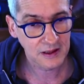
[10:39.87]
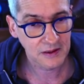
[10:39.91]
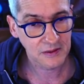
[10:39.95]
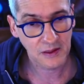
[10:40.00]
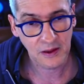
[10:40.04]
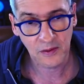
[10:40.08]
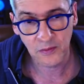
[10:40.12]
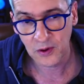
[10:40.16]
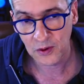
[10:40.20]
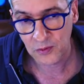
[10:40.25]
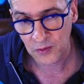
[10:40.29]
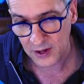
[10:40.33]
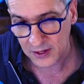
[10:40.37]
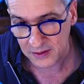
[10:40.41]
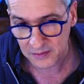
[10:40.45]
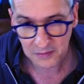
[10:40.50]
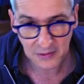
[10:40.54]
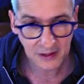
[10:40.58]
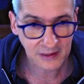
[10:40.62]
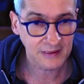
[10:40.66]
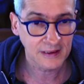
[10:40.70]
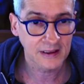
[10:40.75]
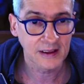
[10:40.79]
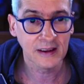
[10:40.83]
that we want
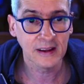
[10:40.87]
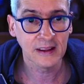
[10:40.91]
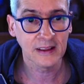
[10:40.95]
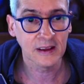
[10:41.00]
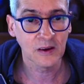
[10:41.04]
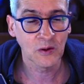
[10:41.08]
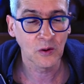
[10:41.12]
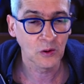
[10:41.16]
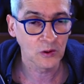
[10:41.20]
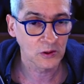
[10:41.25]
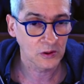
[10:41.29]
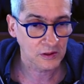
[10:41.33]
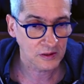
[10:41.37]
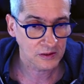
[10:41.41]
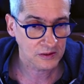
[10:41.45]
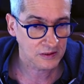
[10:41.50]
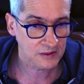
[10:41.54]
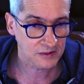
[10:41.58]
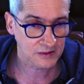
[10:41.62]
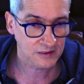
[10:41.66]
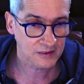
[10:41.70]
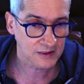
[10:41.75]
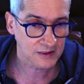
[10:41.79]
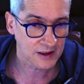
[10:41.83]
basically the whole
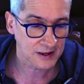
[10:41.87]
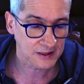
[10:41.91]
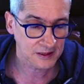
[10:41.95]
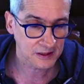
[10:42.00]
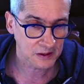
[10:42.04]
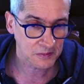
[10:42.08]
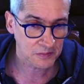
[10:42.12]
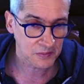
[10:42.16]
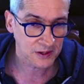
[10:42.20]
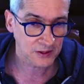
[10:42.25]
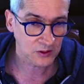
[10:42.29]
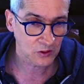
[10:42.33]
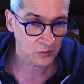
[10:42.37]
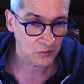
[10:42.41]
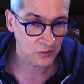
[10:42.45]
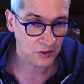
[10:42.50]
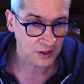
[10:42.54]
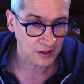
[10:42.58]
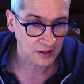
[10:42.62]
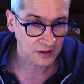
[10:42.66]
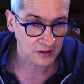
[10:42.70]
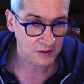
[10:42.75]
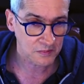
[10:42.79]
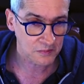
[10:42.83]
starting place to
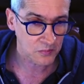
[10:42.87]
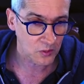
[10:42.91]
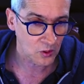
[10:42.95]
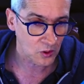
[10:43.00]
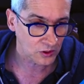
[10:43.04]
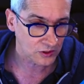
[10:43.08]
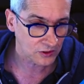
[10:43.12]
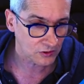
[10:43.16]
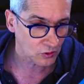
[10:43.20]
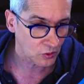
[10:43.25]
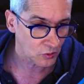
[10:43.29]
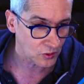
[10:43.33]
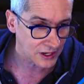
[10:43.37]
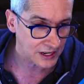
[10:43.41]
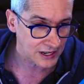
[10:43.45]
be imported. So we